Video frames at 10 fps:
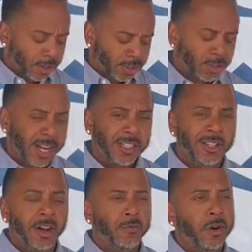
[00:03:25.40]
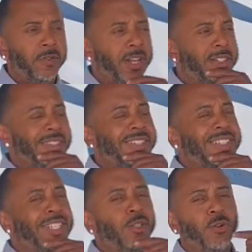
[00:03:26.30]
So that's in Revelation
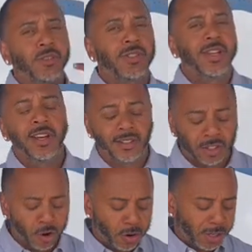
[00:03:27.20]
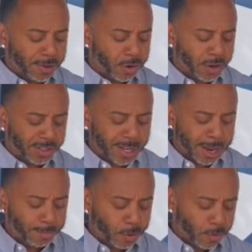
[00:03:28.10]
6, verse 10. So I'm going to give you an
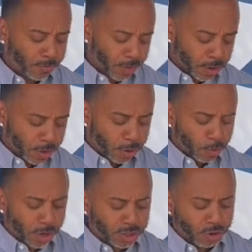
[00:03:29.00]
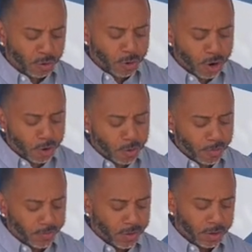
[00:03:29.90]
example of what's going to roll
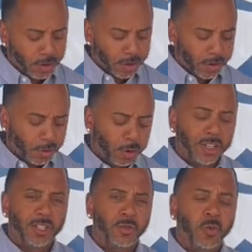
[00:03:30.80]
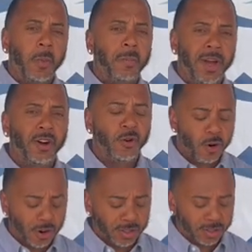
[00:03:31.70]
with this pale
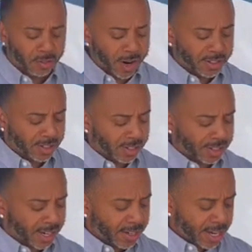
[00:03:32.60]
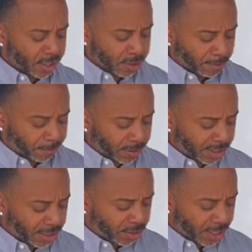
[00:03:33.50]
horse, right? This is 2nd Ezra, the
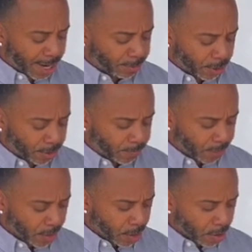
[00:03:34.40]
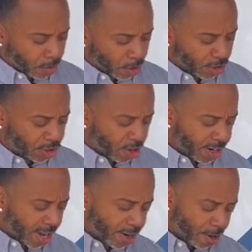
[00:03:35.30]
15th chapter. We're going to
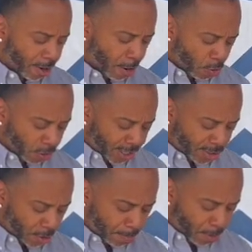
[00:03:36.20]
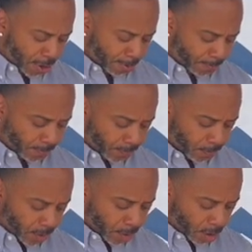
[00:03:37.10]
start at, I'm going to get to the point,
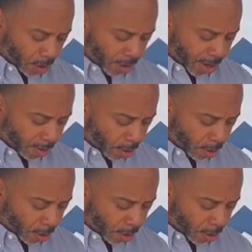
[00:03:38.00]
all right?